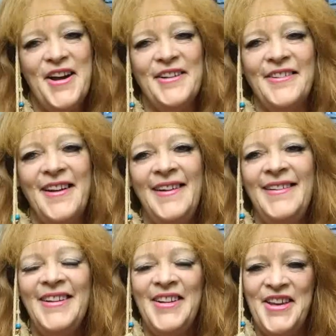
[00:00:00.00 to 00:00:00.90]
All
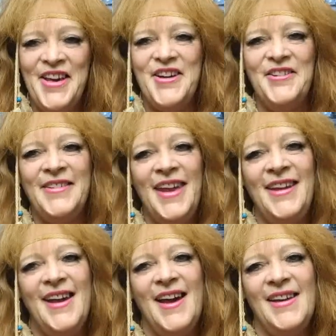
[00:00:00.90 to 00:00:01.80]
right?
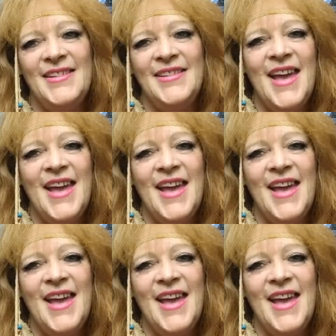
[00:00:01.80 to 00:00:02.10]
Okay, guys,